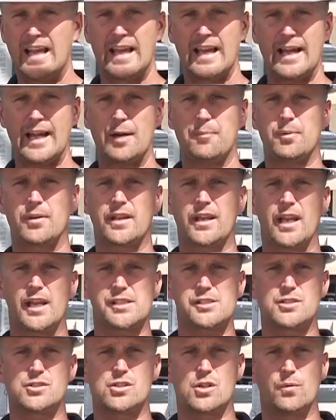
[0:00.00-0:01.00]

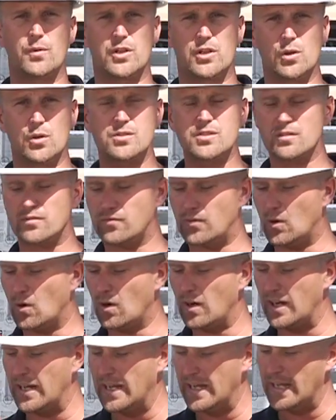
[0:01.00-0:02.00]
applications you would use it
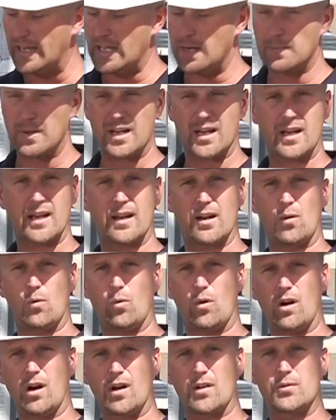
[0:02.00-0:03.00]
for, and I'm going to kind of
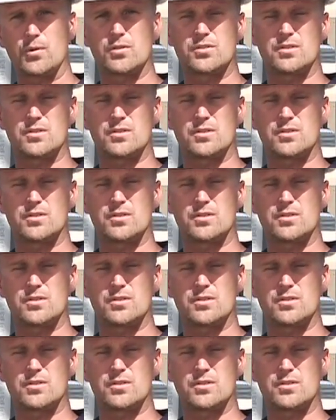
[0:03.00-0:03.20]
walk through